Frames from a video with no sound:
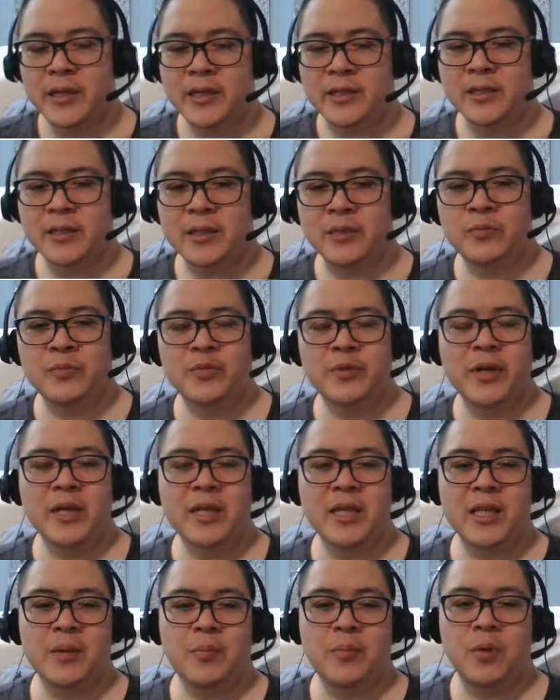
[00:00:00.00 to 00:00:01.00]
a
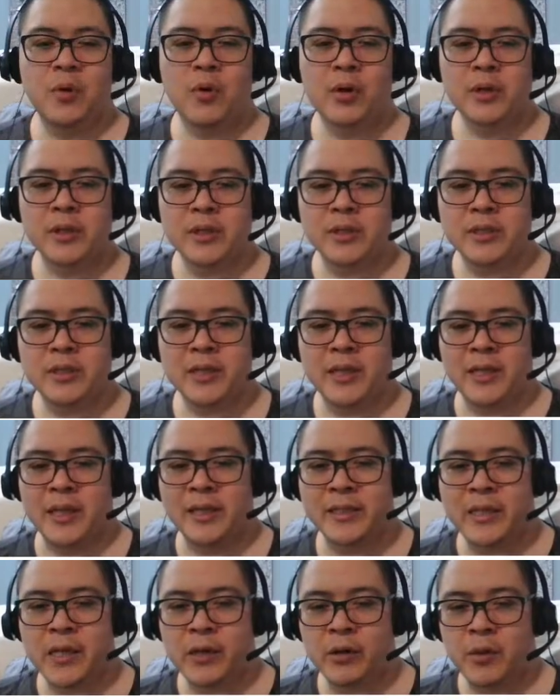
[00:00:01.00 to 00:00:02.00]
really important and
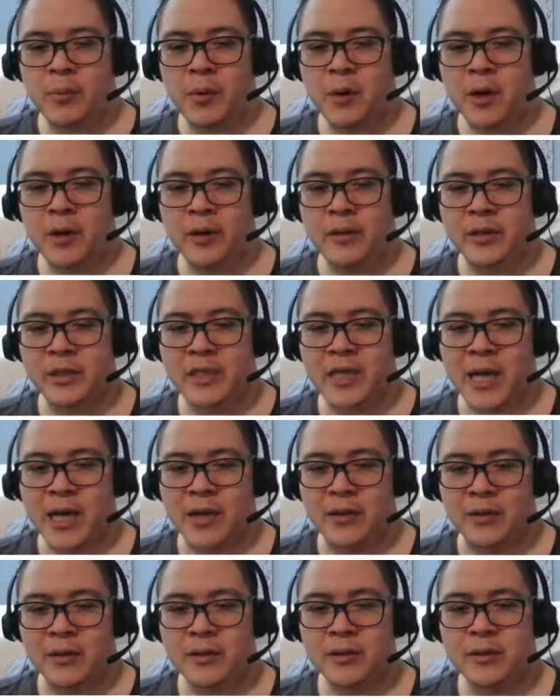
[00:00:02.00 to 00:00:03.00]
integral part of the
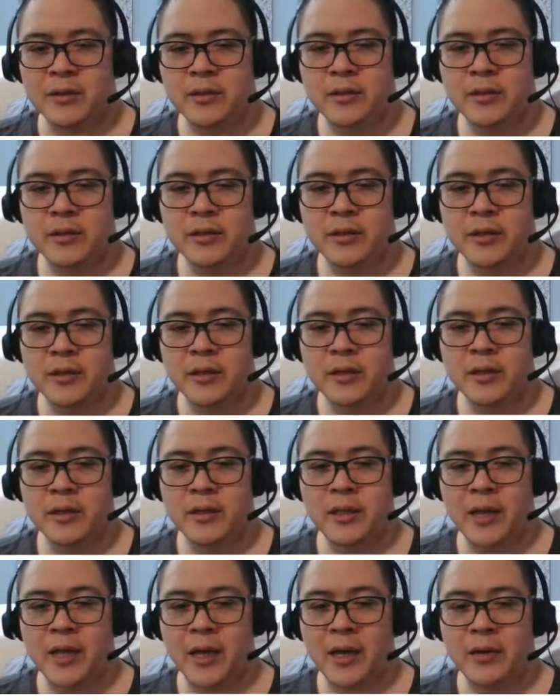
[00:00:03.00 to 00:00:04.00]
channel
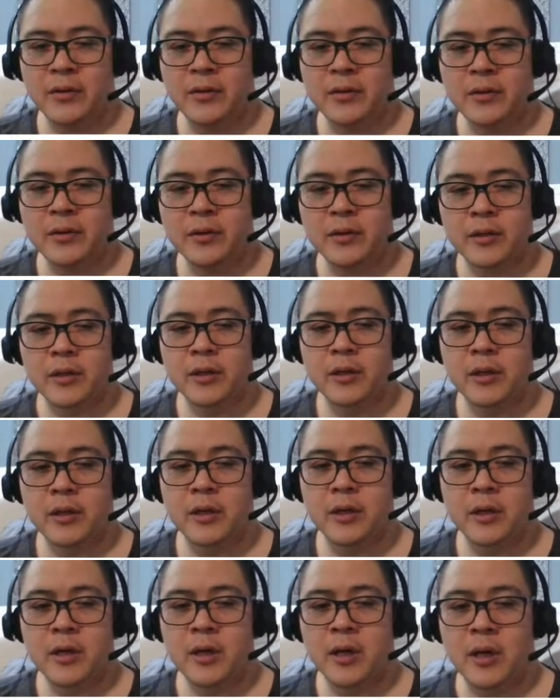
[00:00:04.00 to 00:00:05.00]
now.
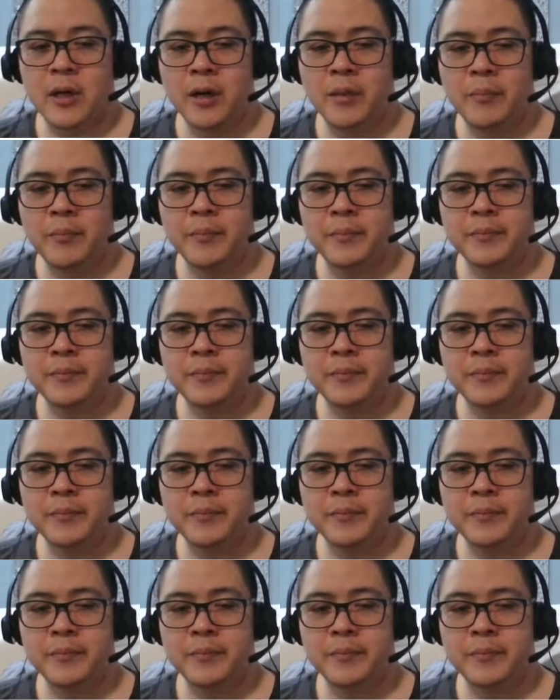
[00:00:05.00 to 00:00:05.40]
Um,